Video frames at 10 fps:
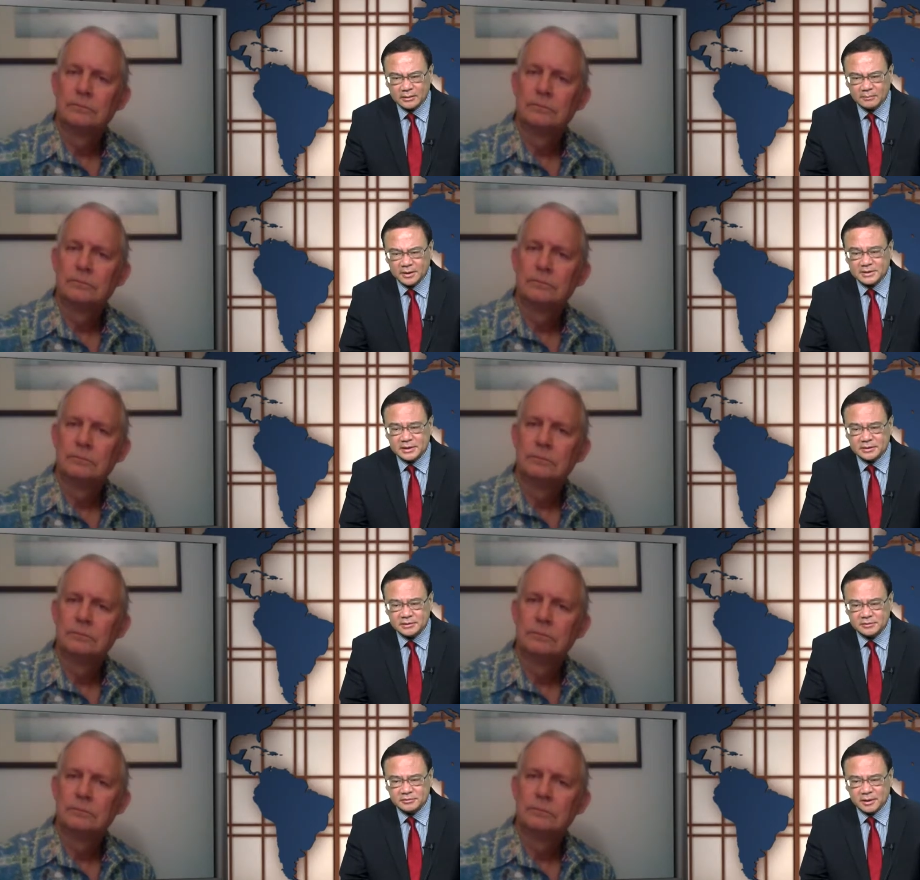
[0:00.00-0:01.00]
Speaker 1: President
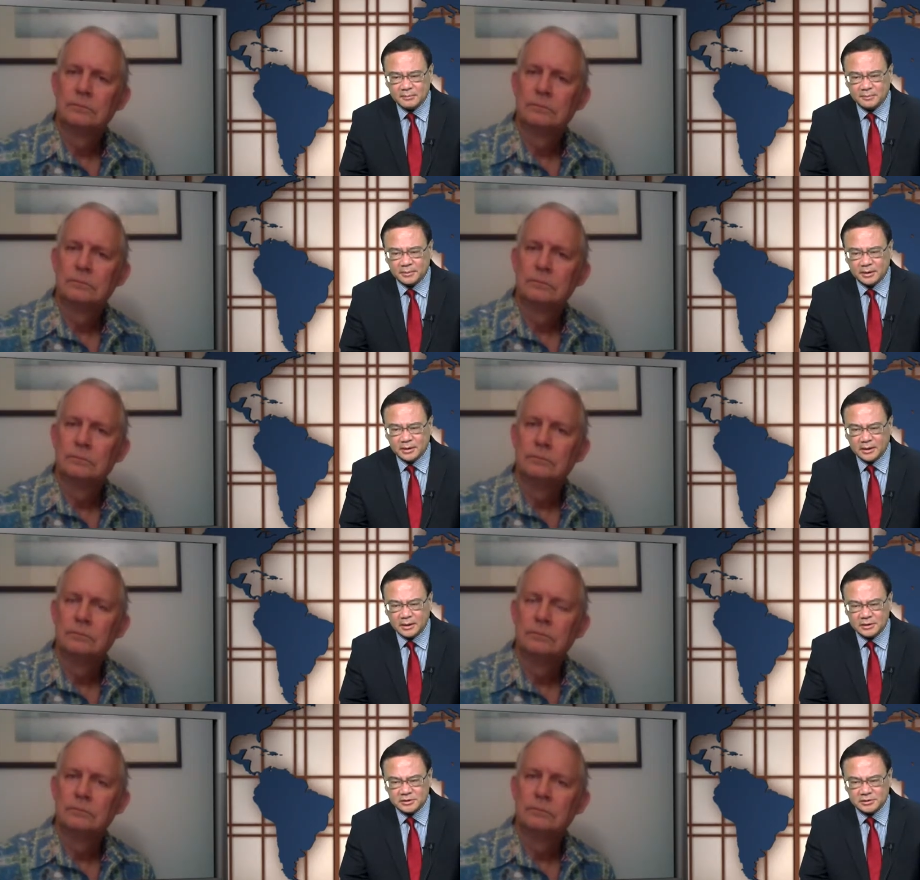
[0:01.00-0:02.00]
Trump
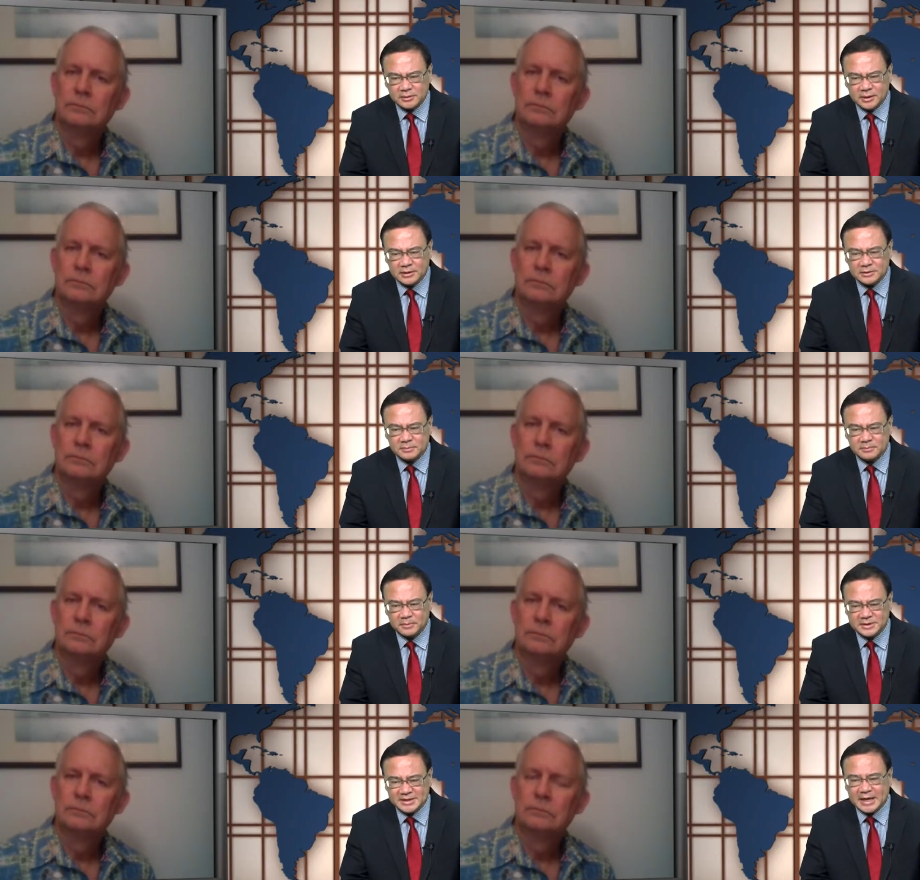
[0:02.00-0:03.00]
issued his
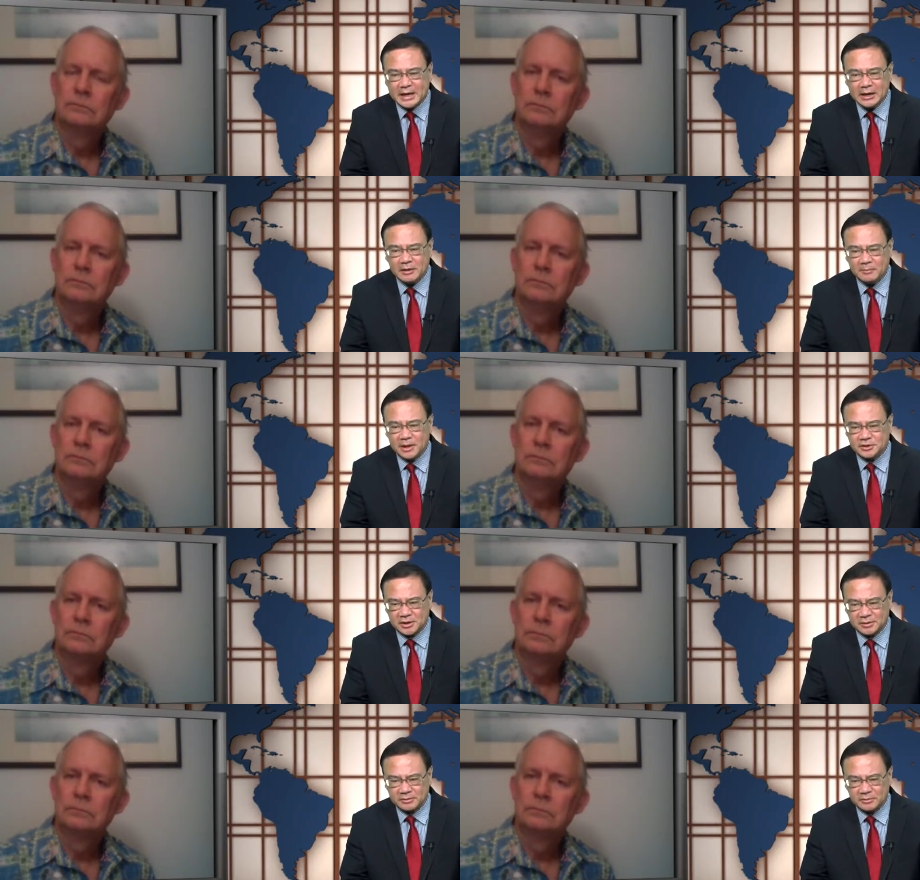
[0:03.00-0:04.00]
skinny
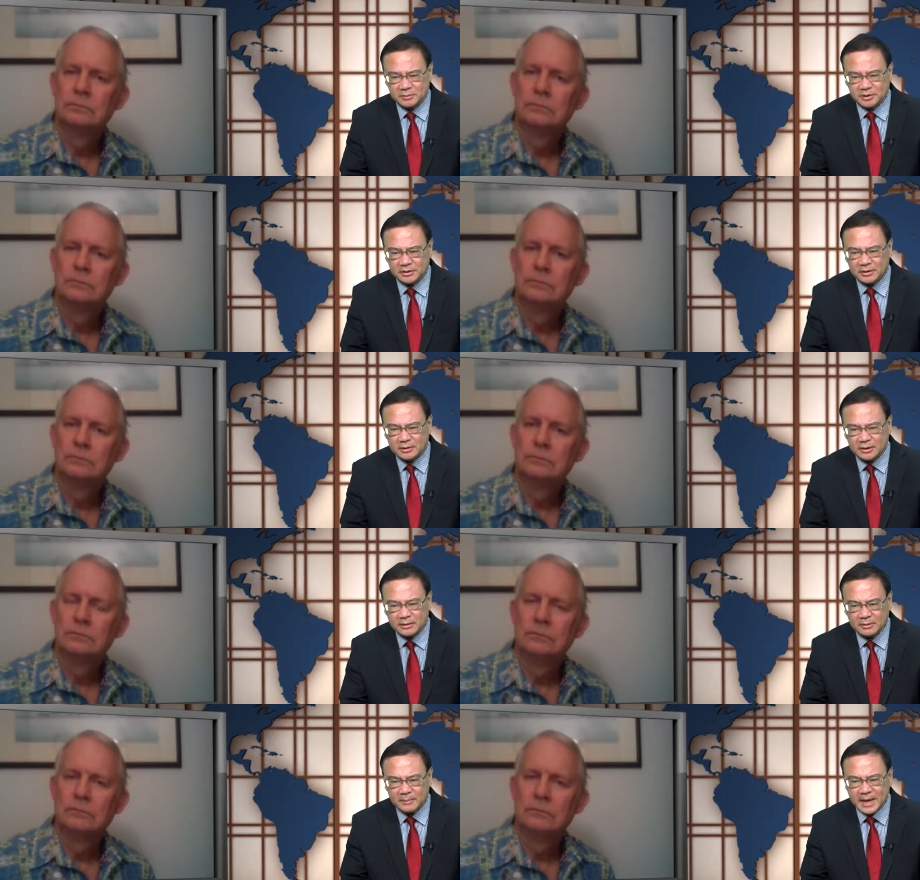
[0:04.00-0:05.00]
budget with
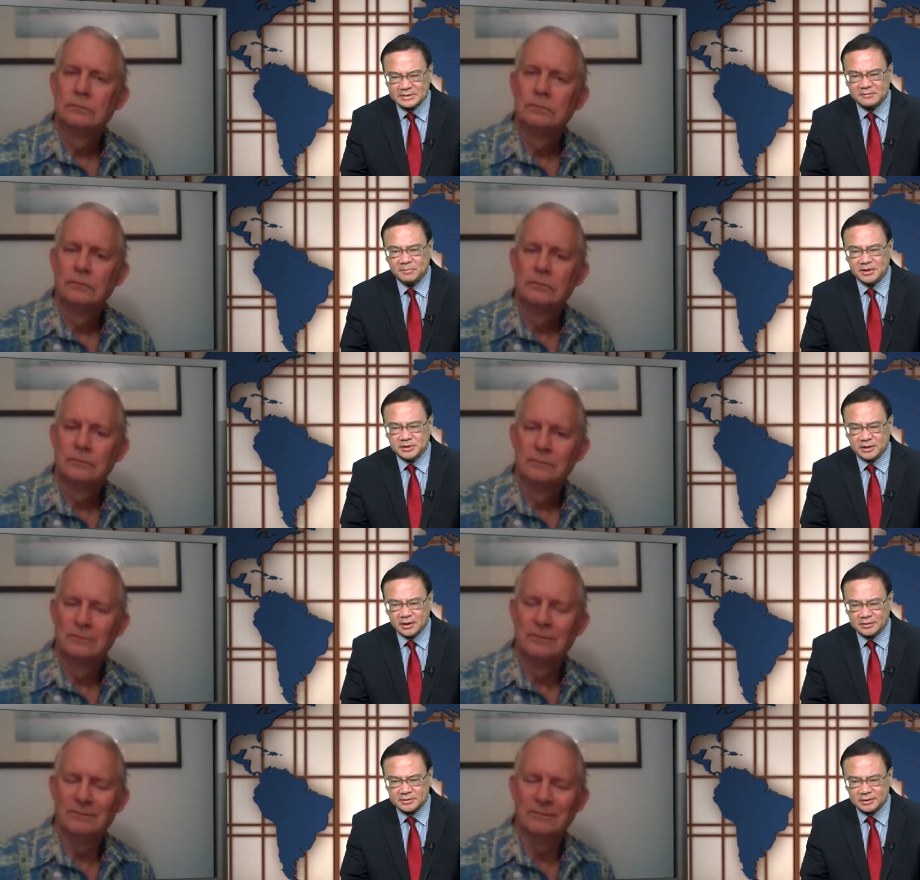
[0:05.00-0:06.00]
massive budget
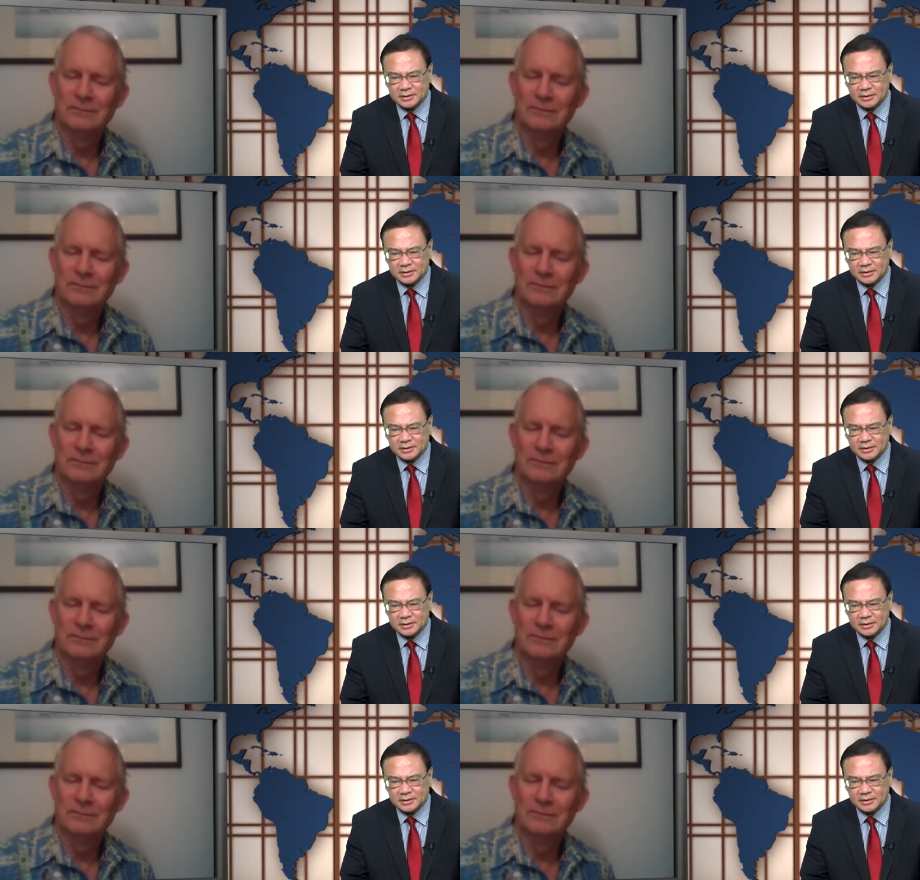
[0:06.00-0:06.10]
cuts